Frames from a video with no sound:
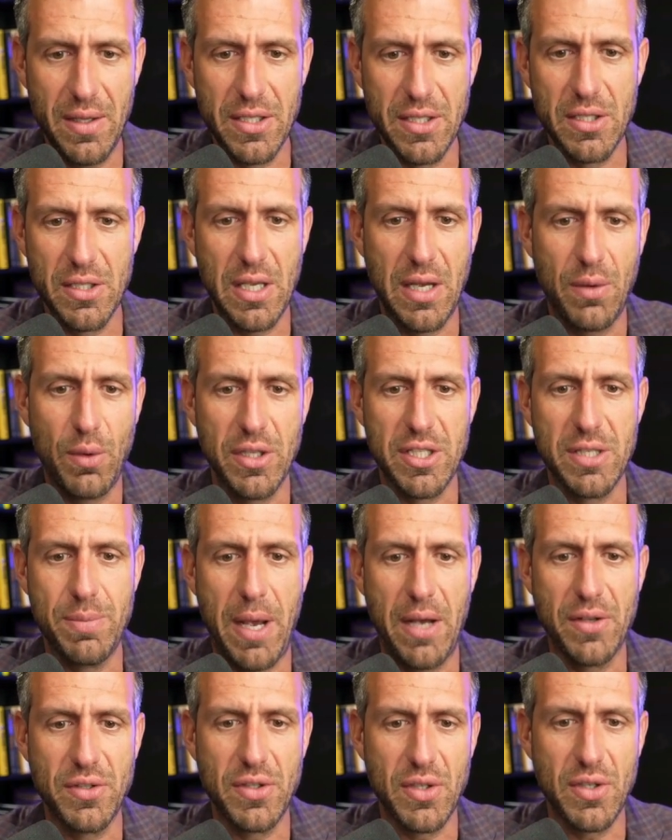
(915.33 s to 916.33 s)
This is what
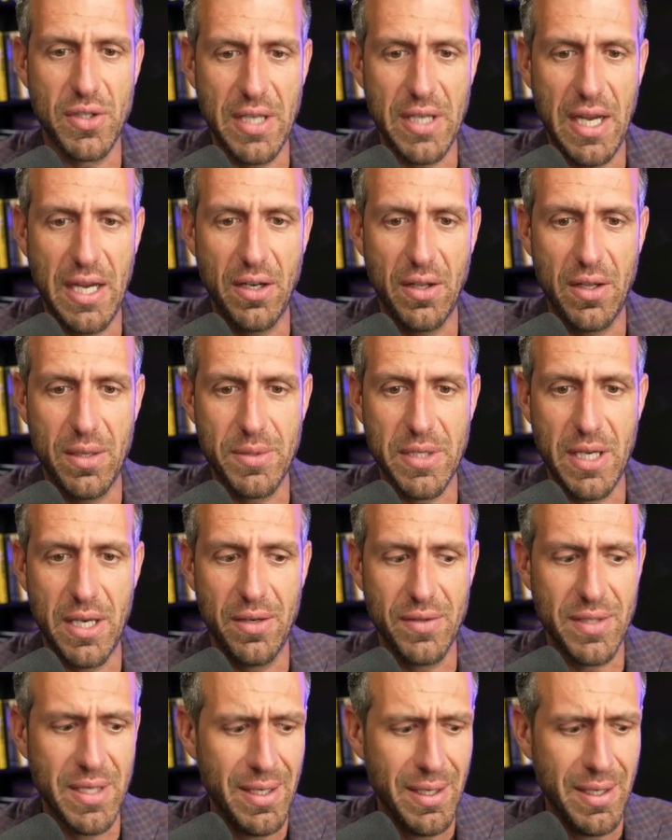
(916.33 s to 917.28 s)
spouses are saying to themselves